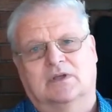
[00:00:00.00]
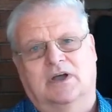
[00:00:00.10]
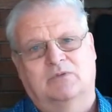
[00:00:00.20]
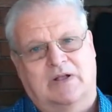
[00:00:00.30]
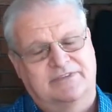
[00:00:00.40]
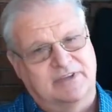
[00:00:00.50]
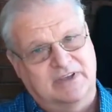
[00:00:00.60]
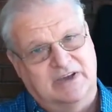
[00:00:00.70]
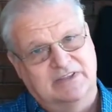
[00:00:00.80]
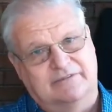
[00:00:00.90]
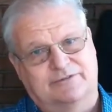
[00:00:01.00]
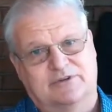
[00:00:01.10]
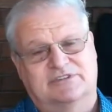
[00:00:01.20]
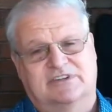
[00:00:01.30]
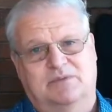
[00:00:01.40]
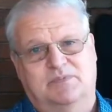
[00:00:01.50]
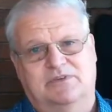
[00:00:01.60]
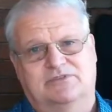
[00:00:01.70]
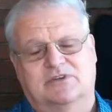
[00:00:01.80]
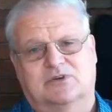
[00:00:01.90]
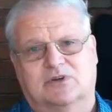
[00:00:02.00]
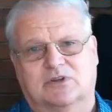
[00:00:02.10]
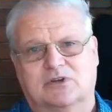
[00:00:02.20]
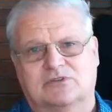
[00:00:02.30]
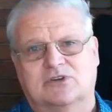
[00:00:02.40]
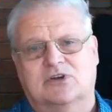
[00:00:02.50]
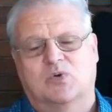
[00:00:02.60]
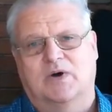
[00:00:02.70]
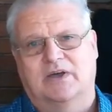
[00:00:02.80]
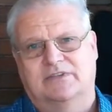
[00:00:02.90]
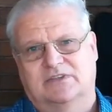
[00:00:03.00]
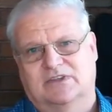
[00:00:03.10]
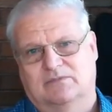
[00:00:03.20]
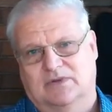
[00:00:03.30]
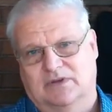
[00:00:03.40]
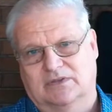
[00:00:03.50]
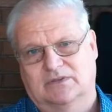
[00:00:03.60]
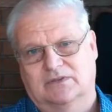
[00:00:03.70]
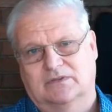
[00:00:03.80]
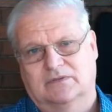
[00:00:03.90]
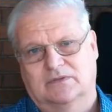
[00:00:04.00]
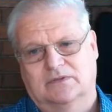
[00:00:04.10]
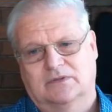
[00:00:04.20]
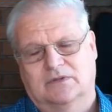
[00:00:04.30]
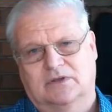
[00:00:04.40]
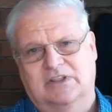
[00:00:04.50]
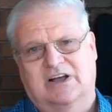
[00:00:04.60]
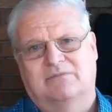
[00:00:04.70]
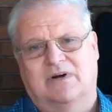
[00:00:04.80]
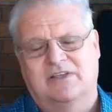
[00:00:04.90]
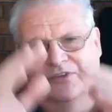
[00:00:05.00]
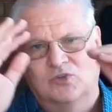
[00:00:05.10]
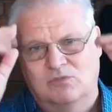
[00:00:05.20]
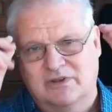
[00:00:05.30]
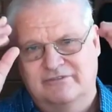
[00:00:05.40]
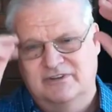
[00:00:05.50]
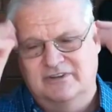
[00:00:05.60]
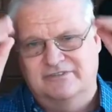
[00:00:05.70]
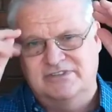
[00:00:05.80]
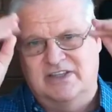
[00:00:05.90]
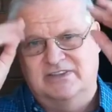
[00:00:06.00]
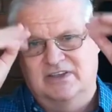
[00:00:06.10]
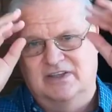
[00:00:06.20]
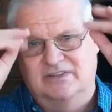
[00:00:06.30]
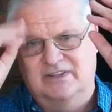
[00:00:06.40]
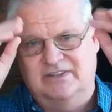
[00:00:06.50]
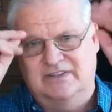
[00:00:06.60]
And once again, the first step is to learn to quieten the mind. You know, our minds are normally full of chatter and